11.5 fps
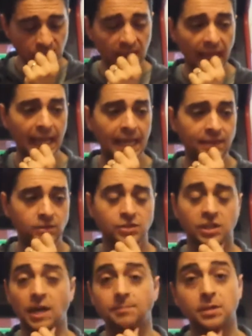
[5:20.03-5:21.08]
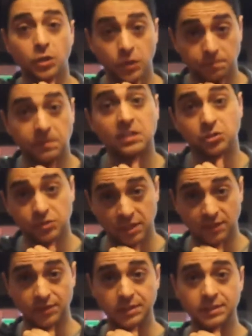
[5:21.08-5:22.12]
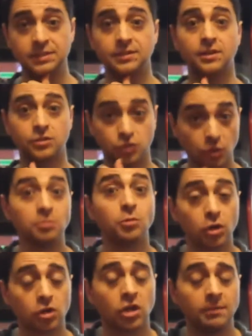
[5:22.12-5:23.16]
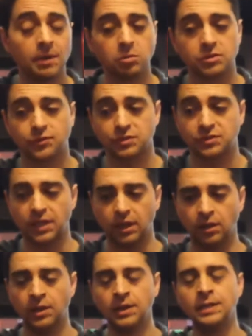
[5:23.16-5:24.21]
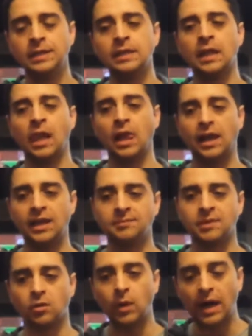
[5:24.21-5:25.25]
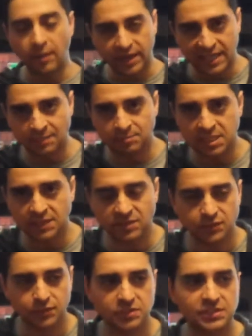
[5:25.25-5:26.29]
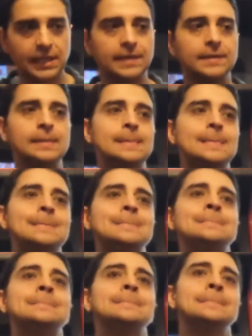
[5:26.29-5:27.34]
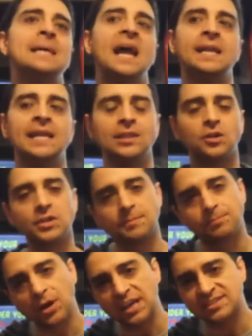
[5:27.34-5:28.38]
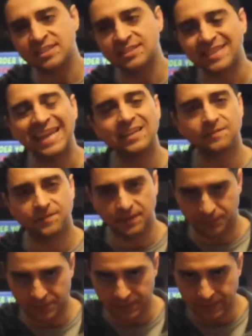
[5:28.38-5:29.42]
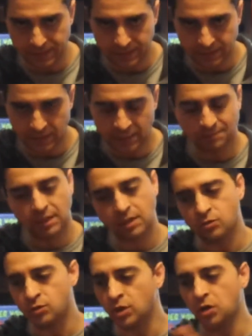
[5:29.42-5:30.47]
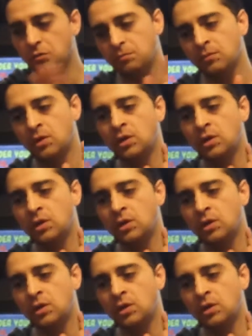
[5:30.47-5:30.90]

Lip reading: and there's a couple of good pictures of it. So the Mortal Kombat was for sale. And I'm like, wow, I can't believe it's for sale. And I look at the price and it's $8.50. And I'm like, nope.